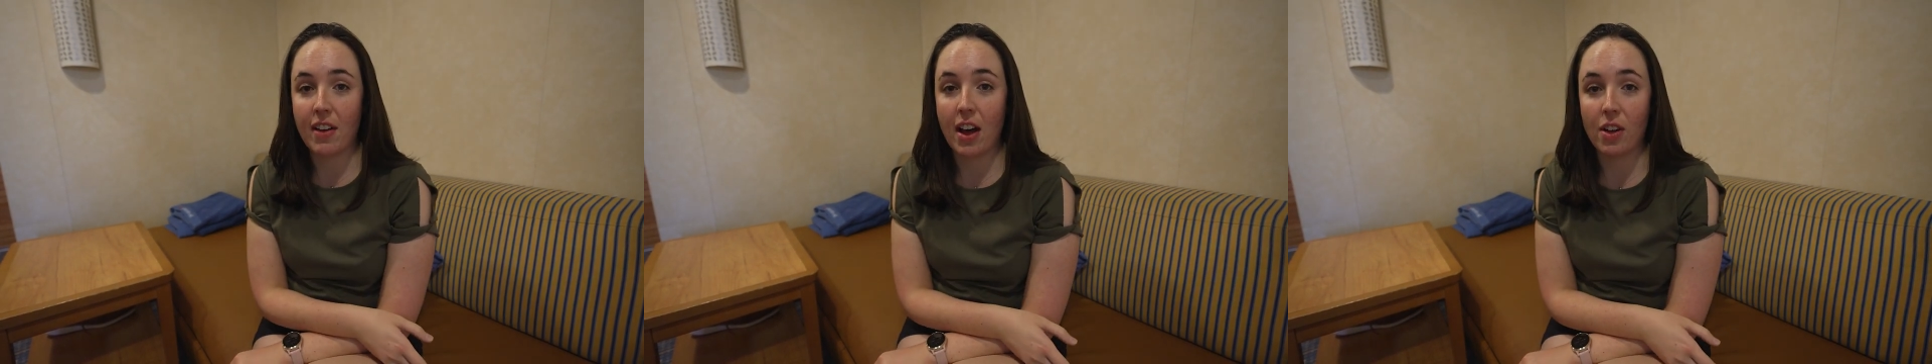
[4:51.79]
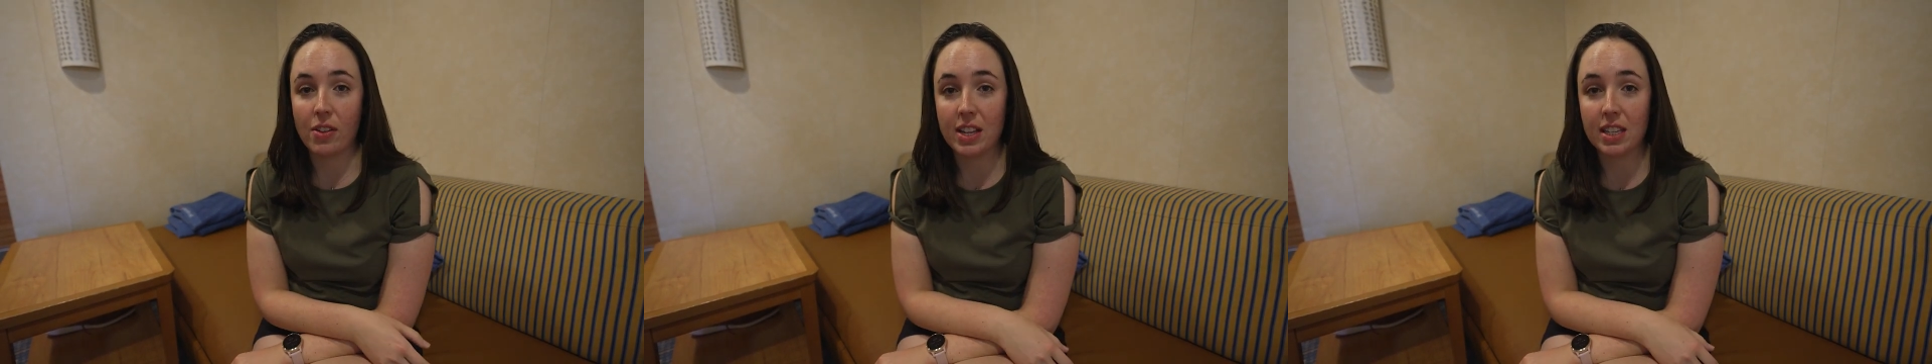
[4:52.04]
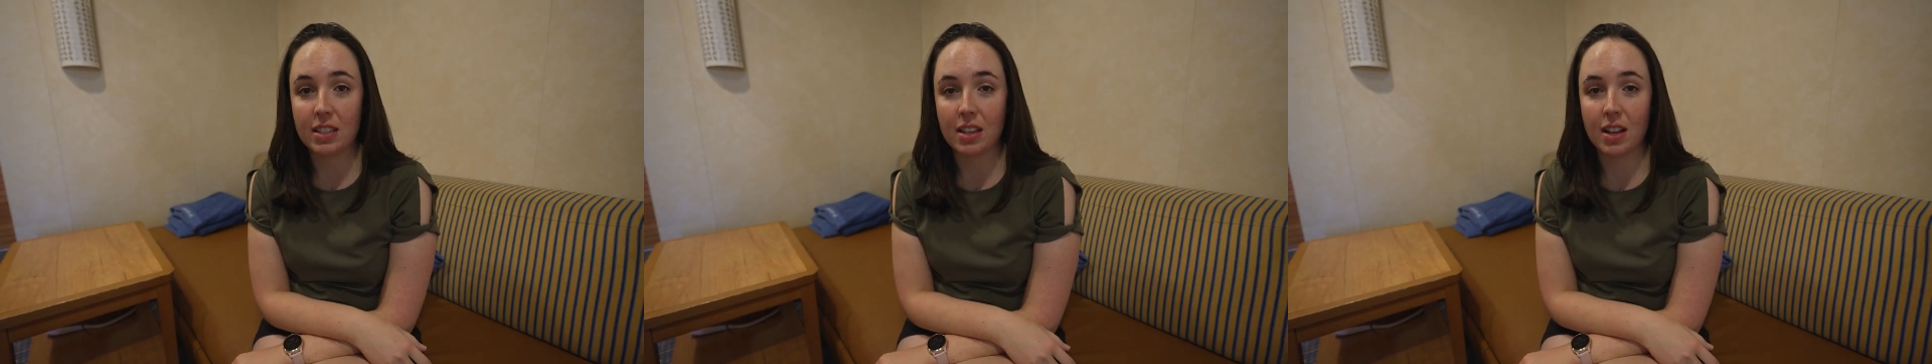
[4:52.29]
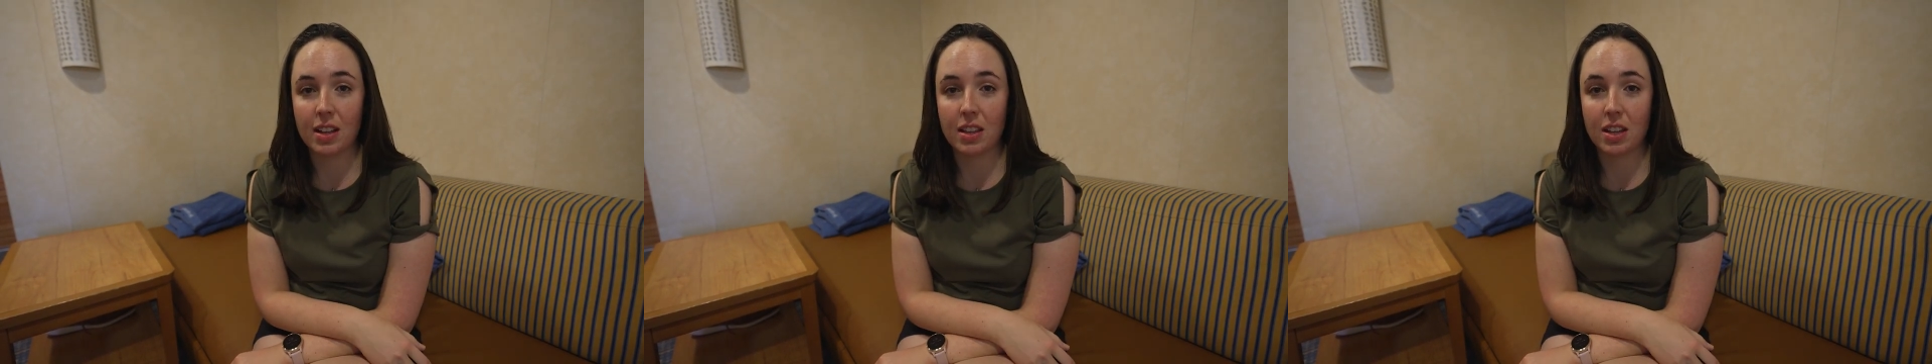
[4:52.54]
outlets
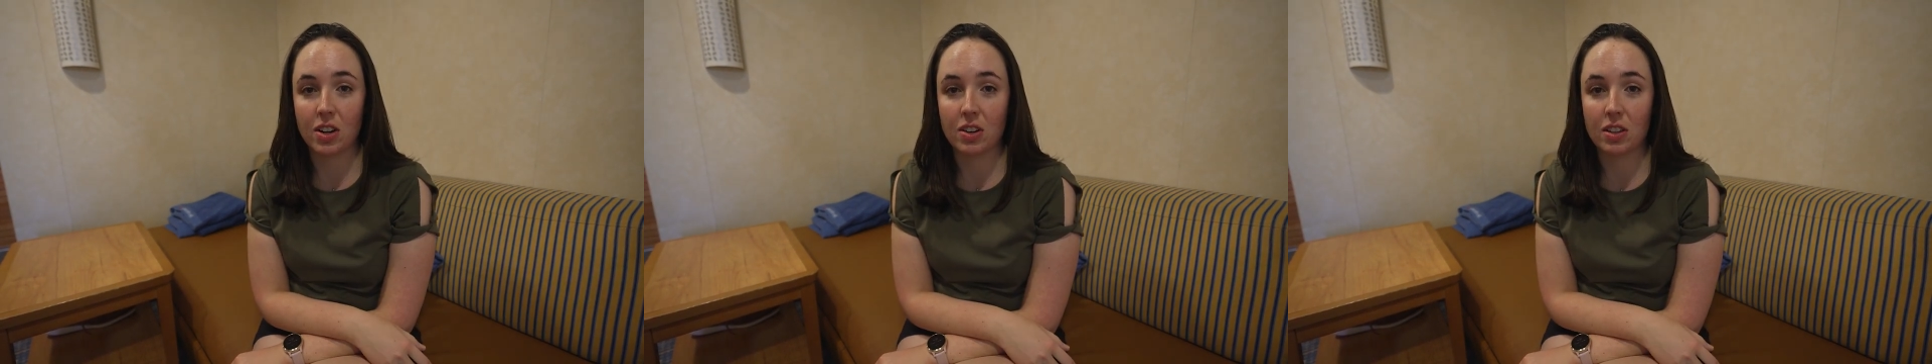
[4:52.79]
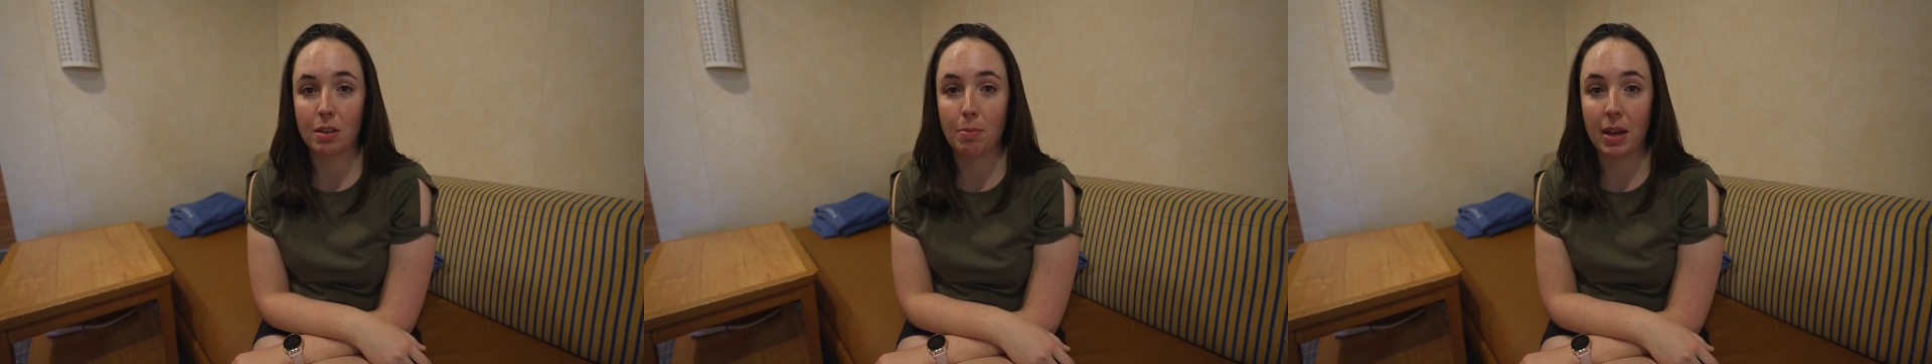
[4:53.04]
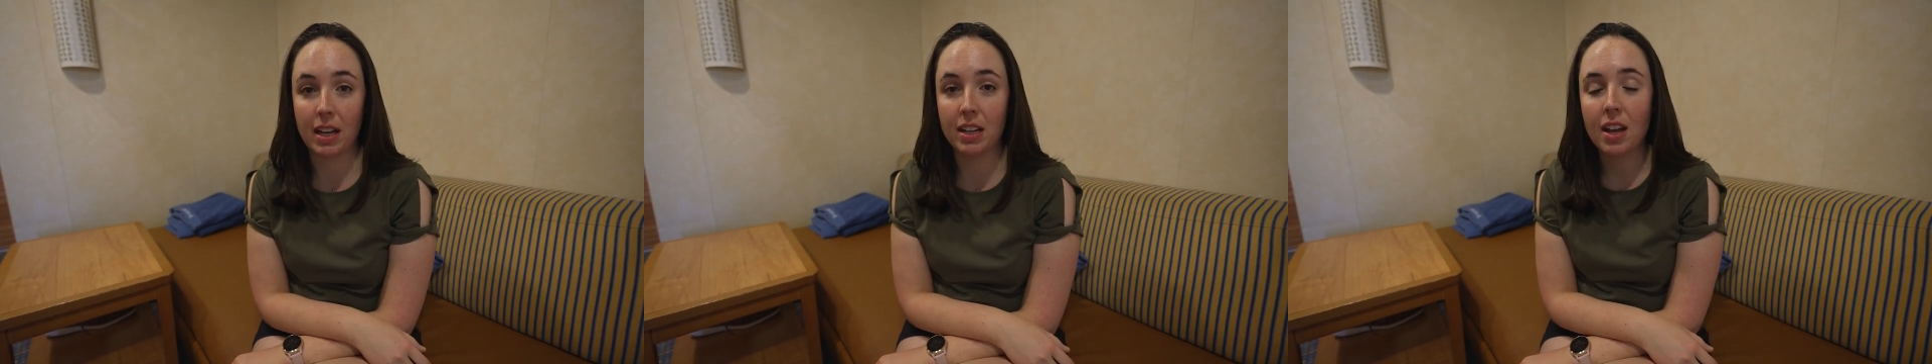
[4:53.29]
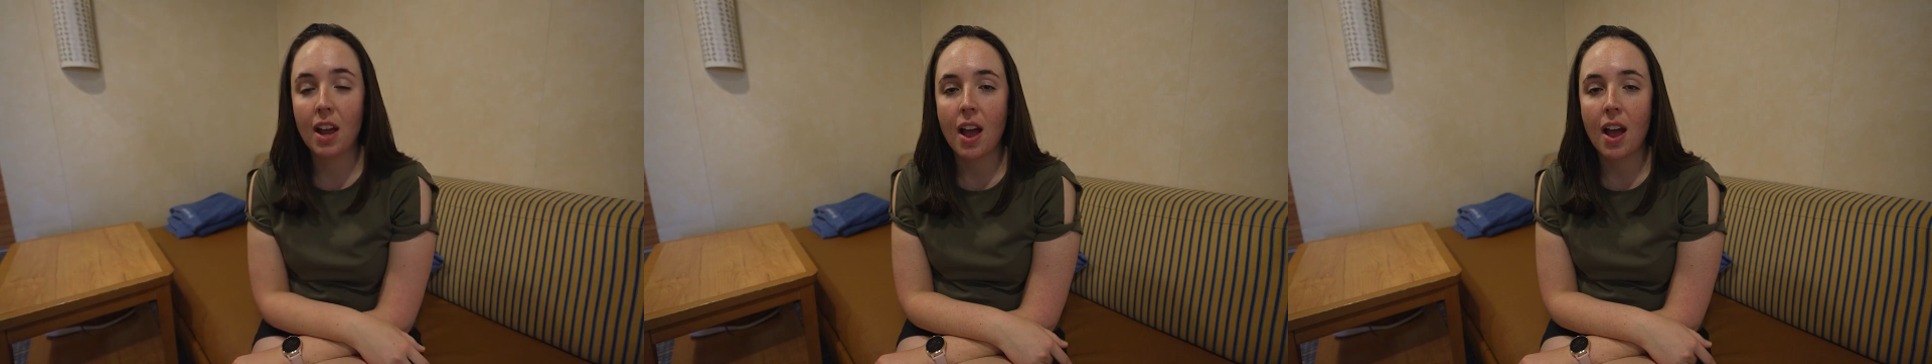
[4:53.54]
near the bed.